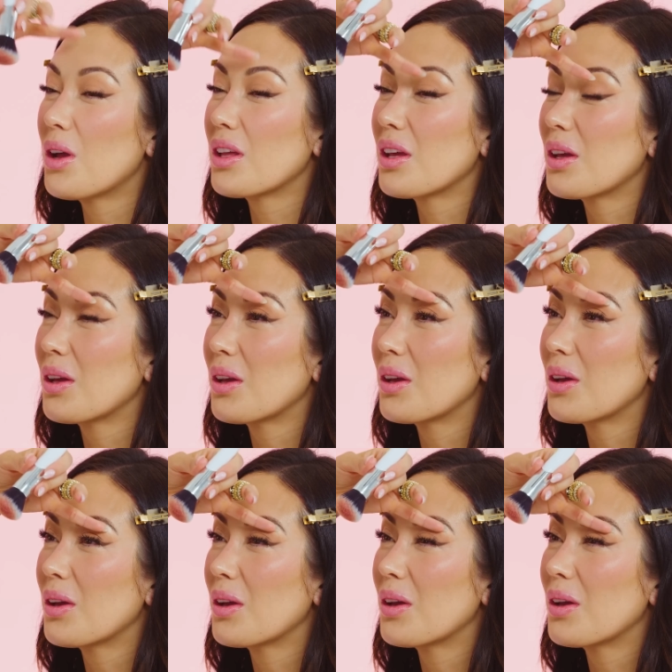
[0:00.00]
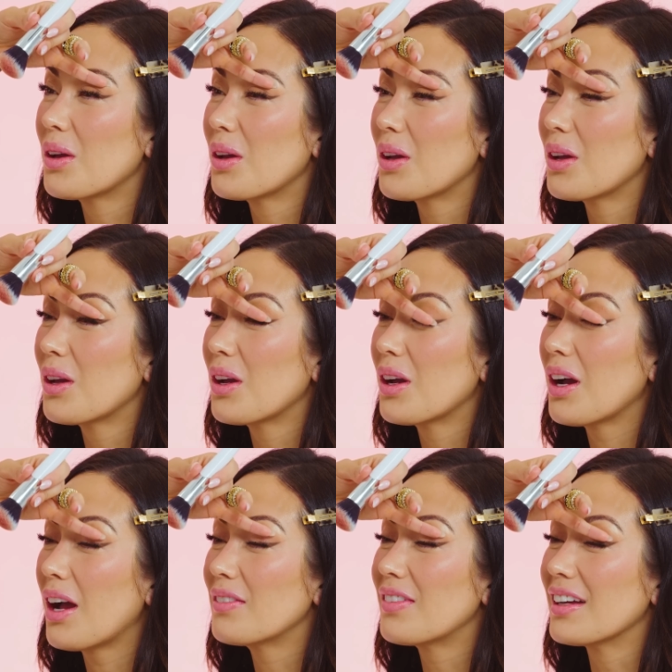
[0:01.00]
I just totally moved that lash
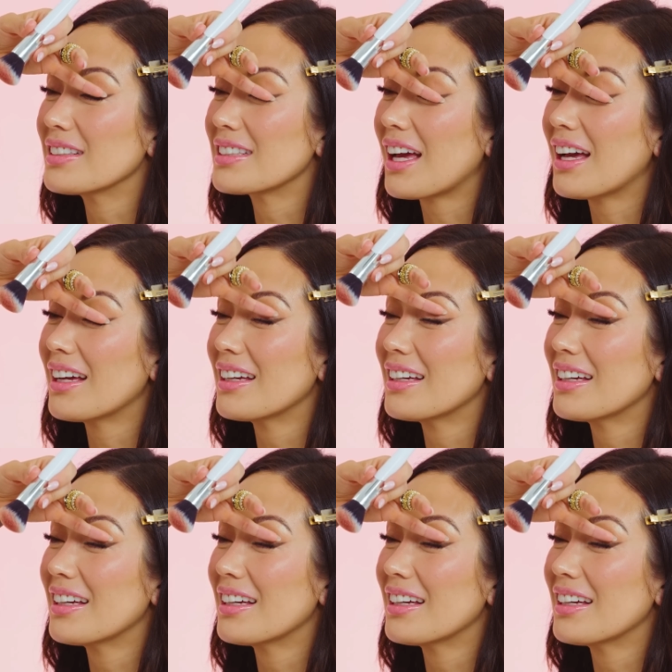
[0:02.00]
when I, I did felt that. that.